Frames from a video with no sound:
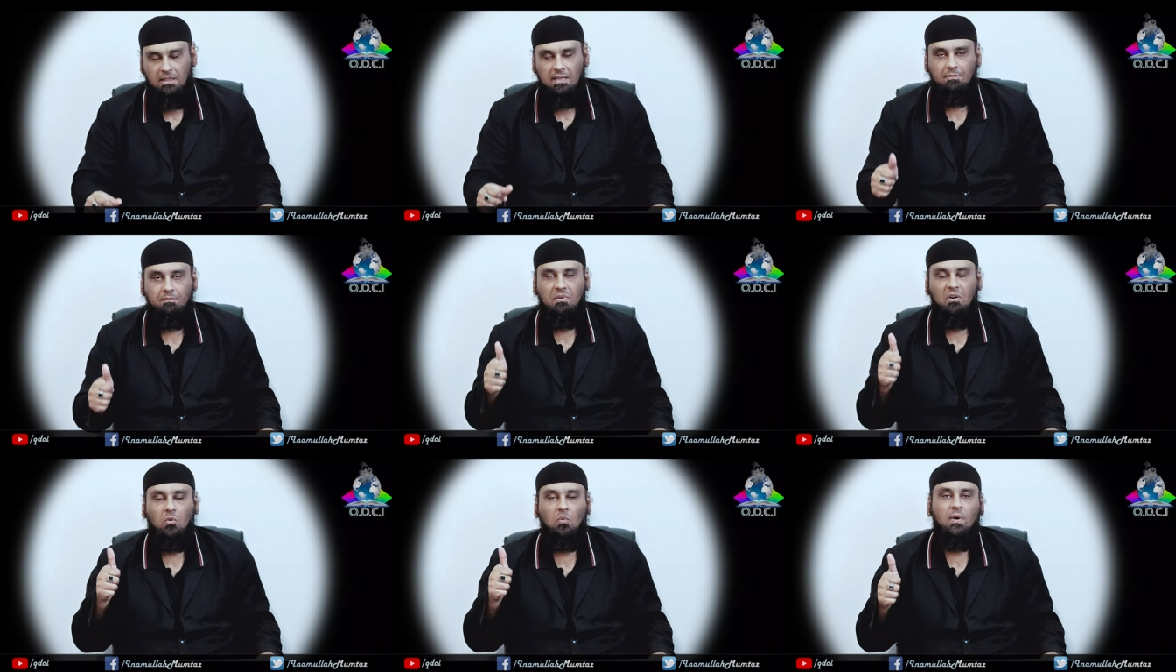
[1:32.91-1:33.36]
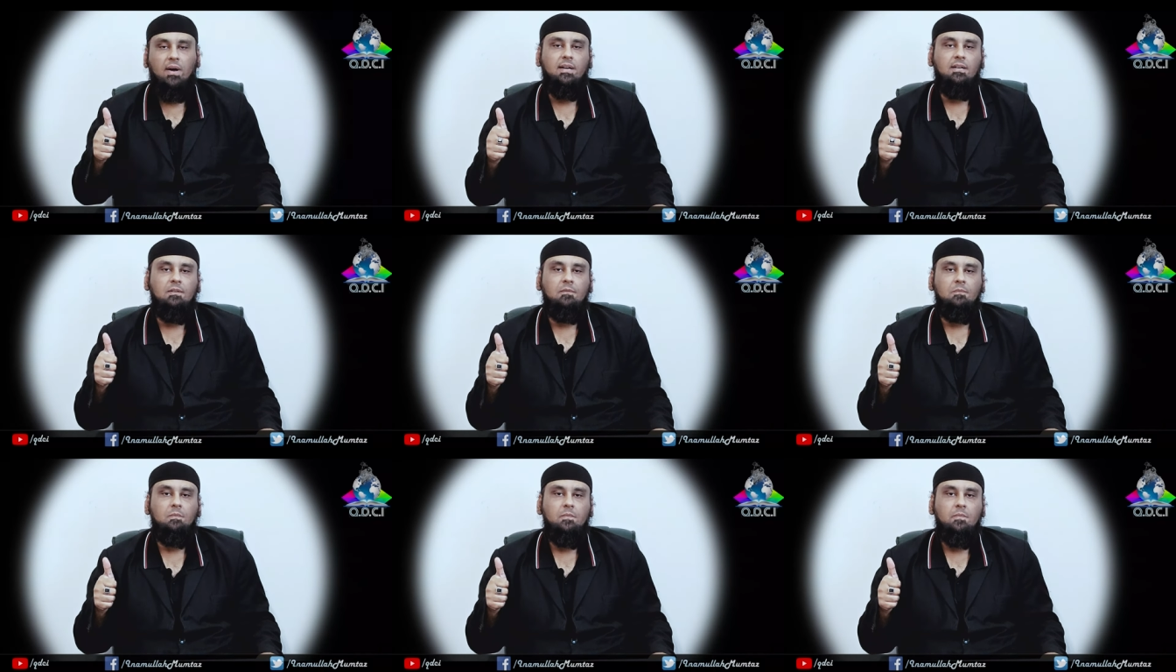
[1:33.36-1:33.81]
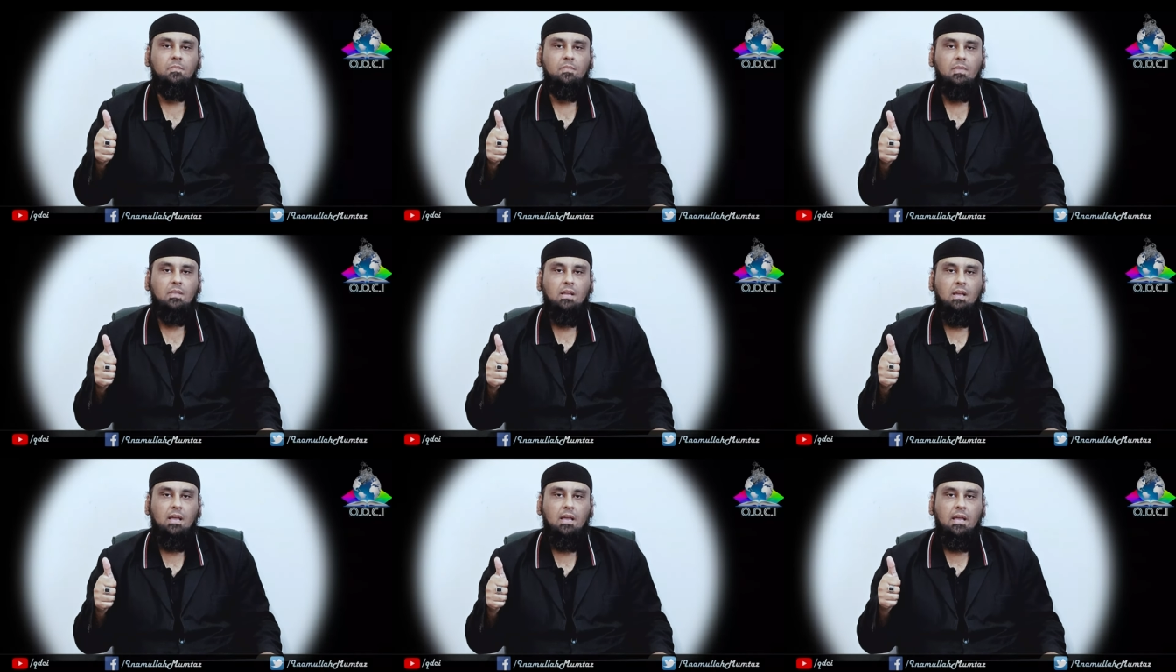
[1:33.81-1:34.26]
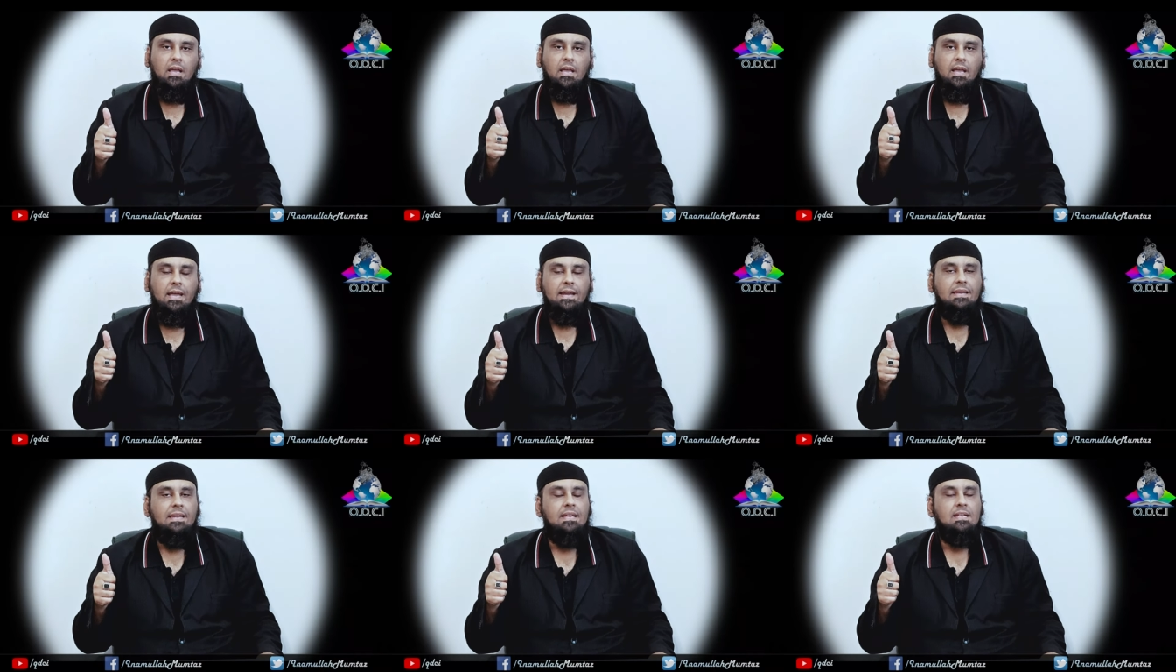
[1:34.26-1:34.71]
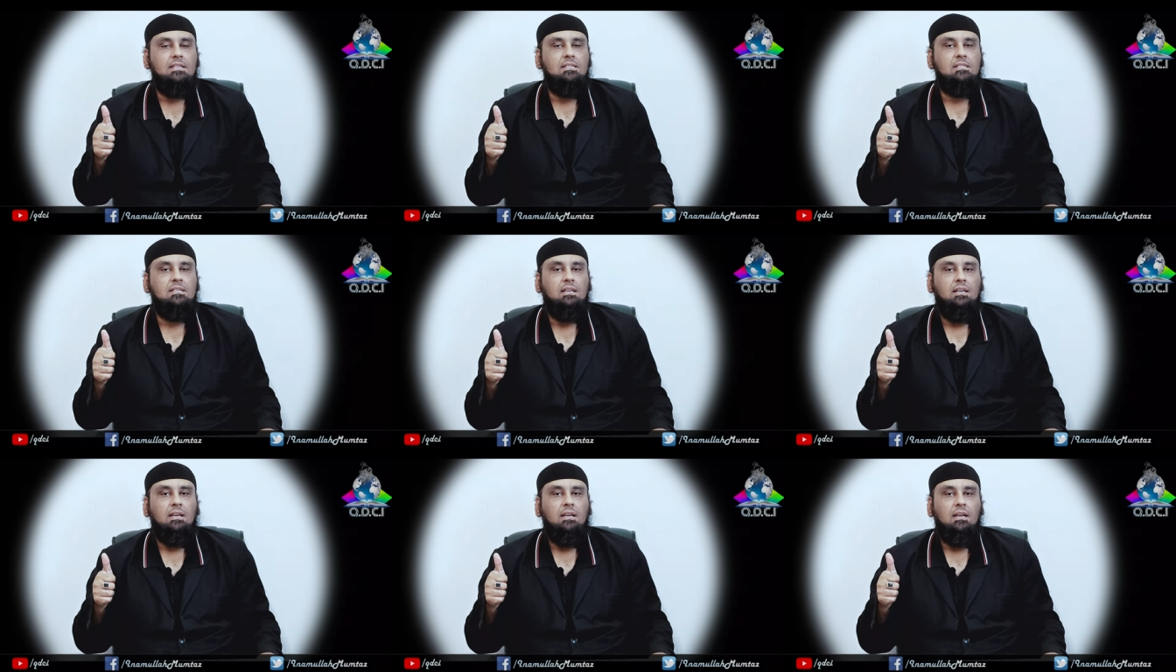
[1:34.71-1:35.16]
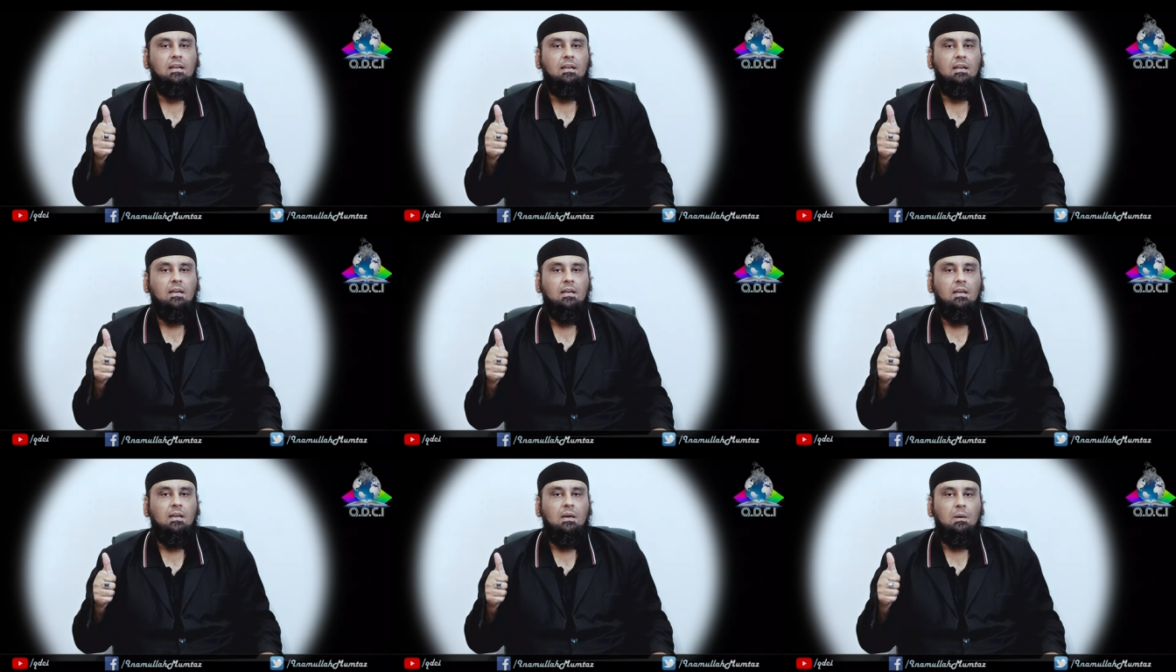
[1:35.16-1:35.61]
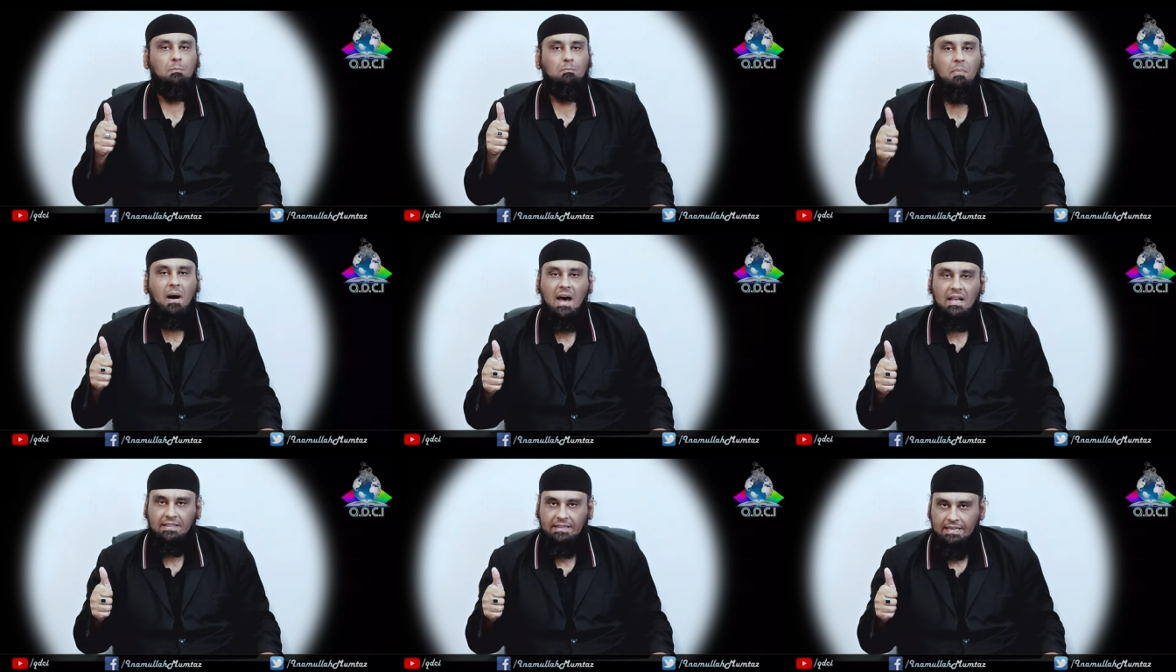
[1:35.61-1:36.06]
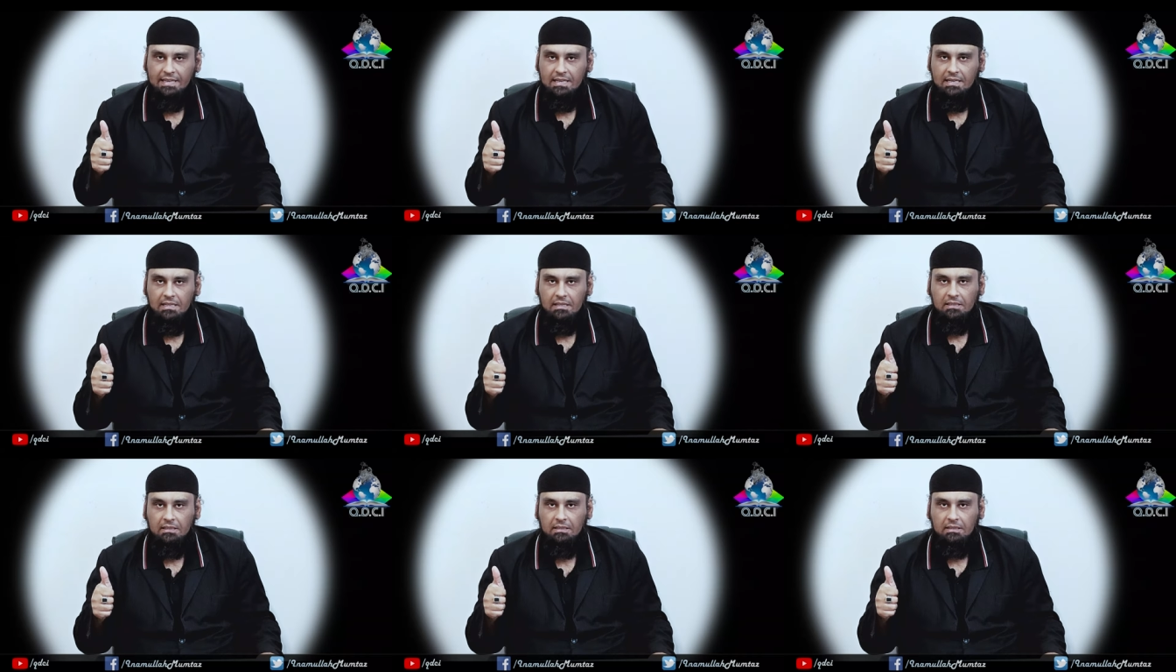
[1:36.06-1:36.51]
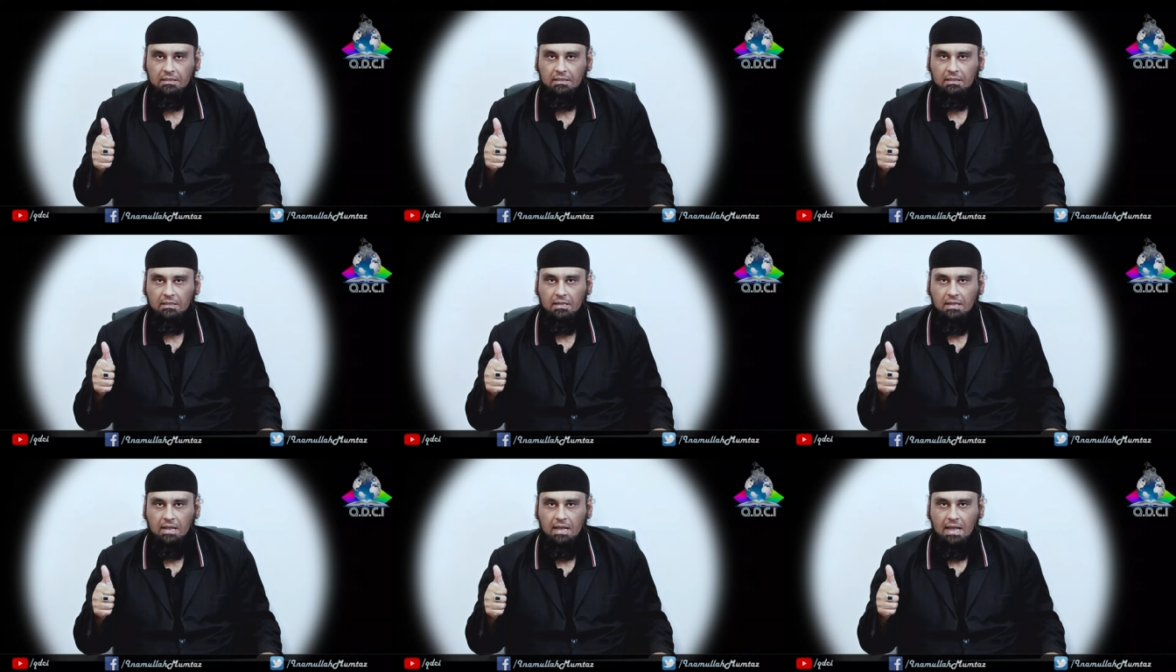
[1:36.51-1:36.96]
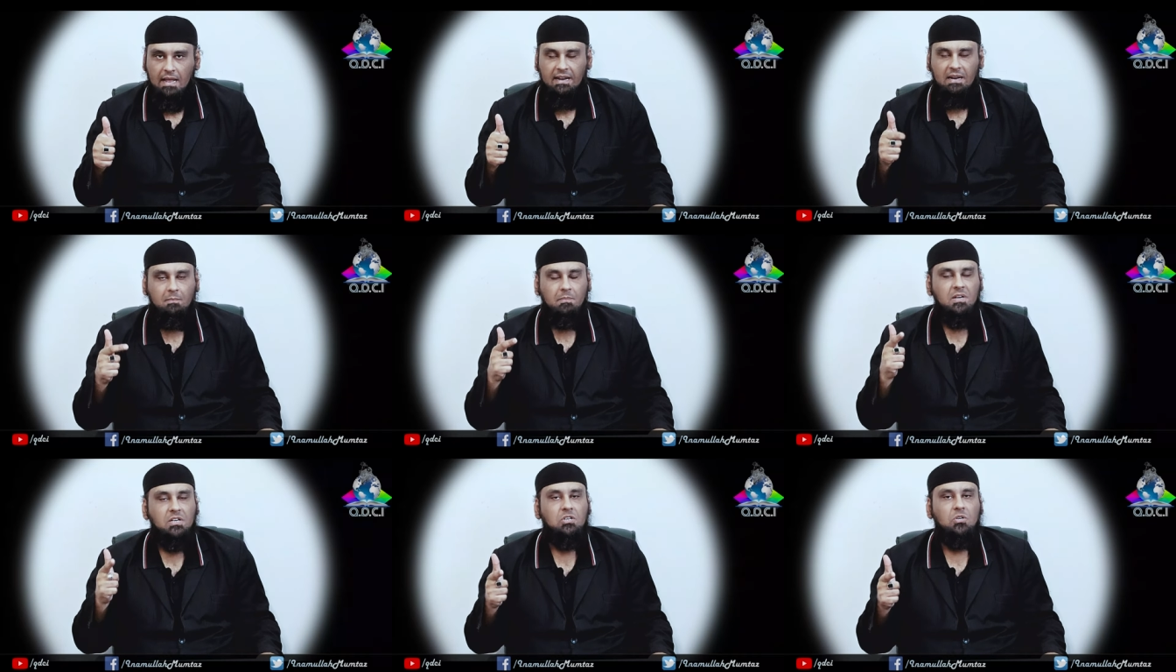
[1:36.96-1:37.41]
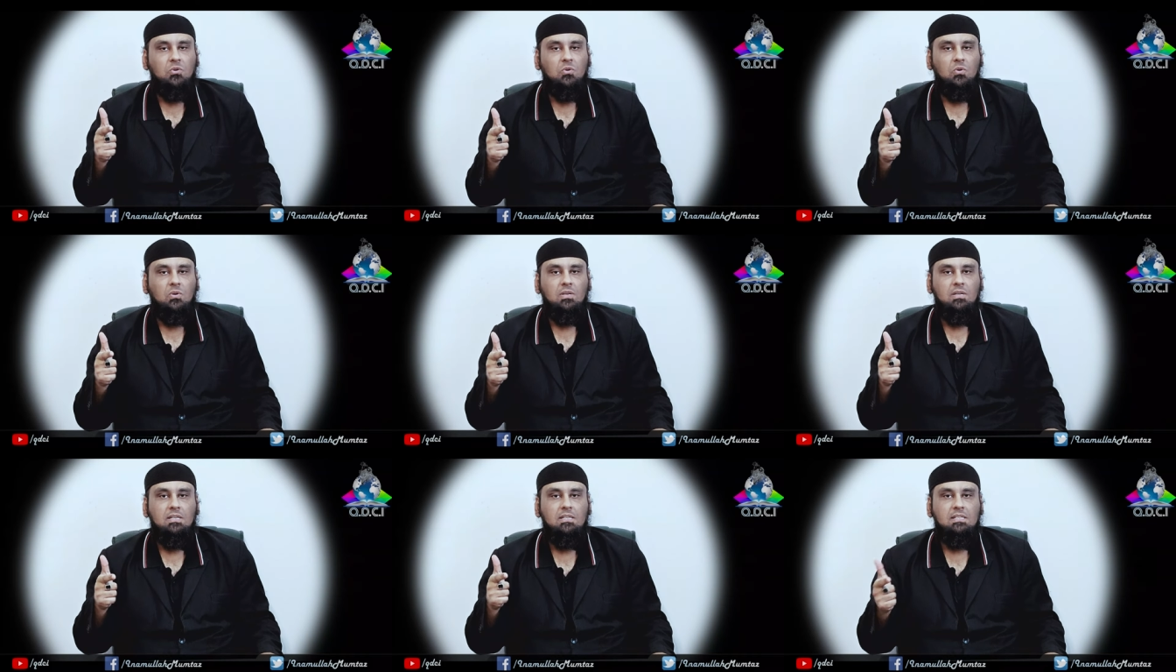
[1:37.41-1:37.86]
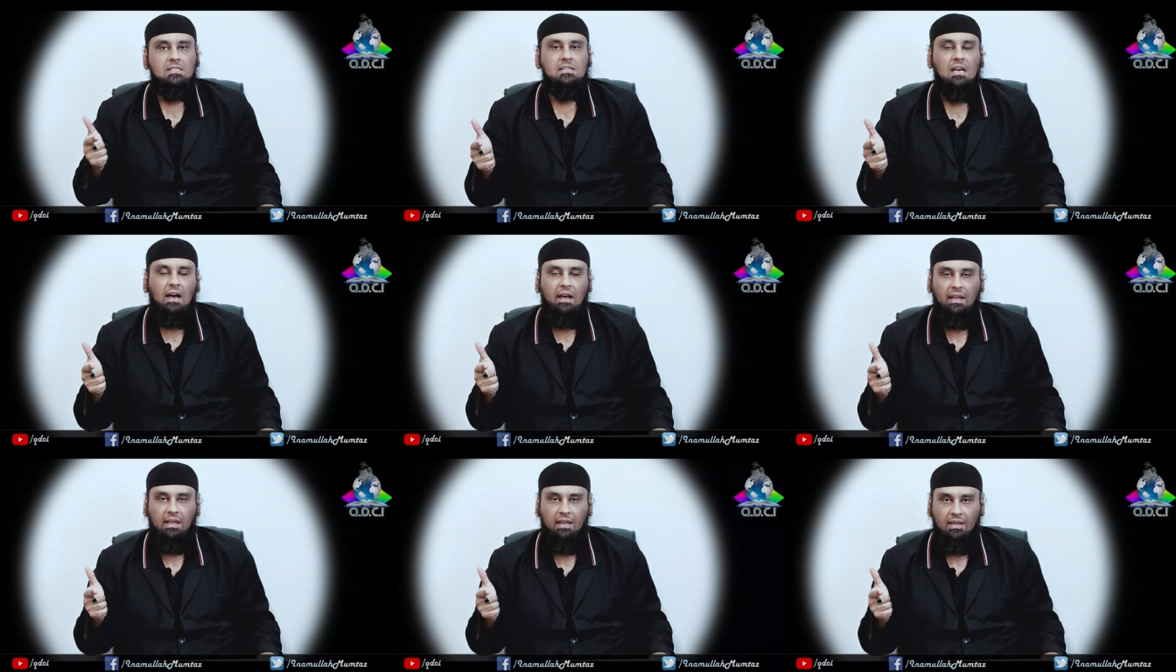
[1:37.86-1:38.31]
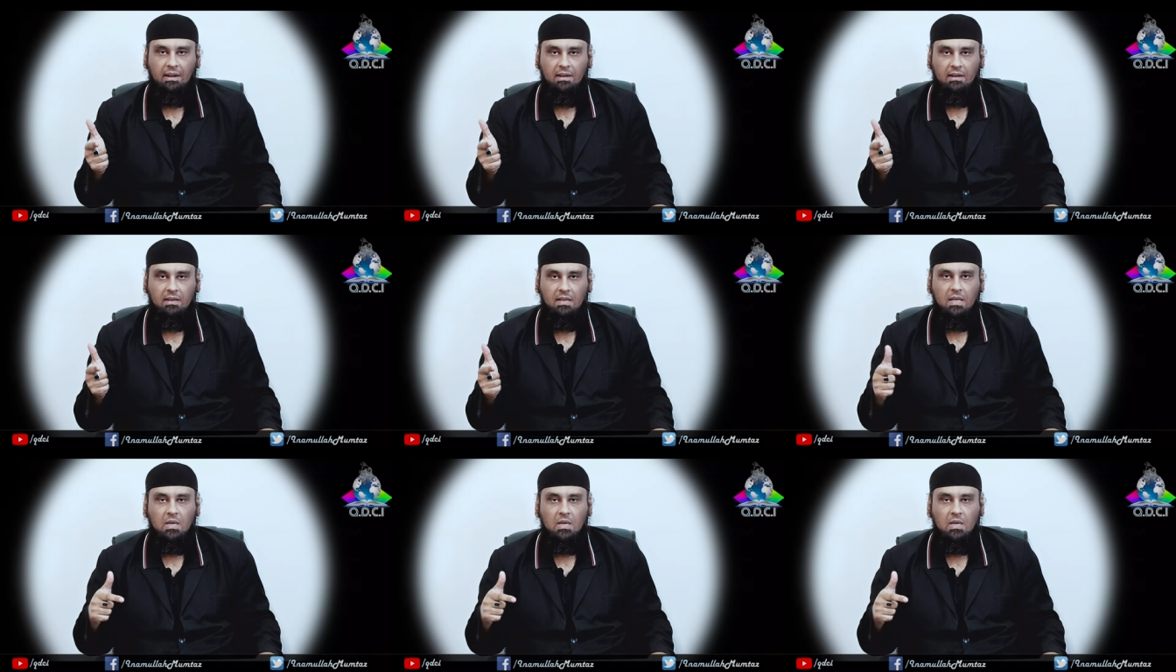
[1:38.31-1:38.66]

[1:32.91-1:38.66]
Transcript: Number one, it is batin, and number two, zahir.